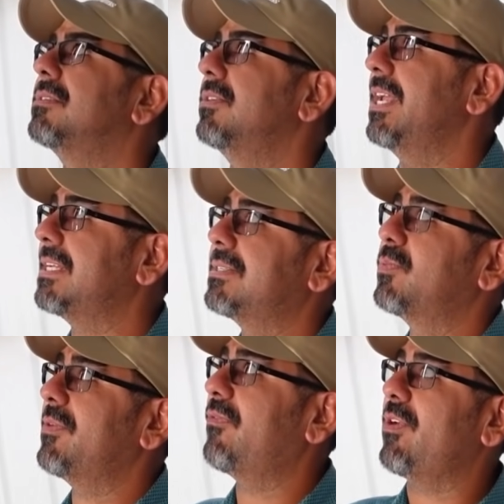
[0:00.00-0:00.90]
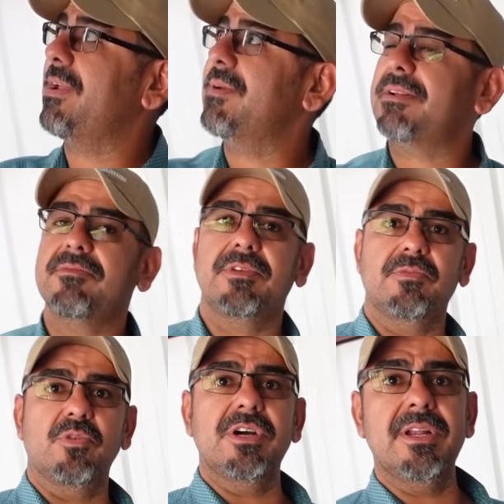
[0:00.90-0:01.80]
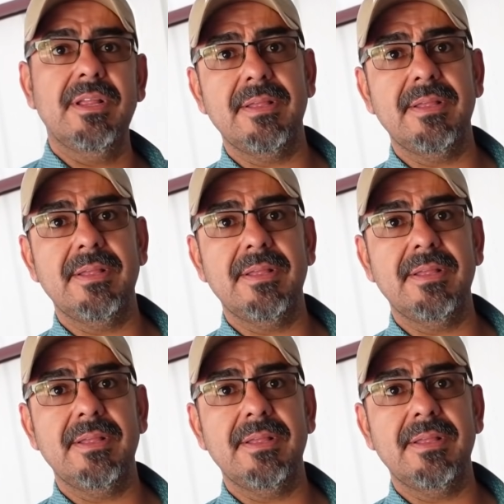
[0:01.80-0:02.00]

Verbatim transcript: So next we frame it with wood,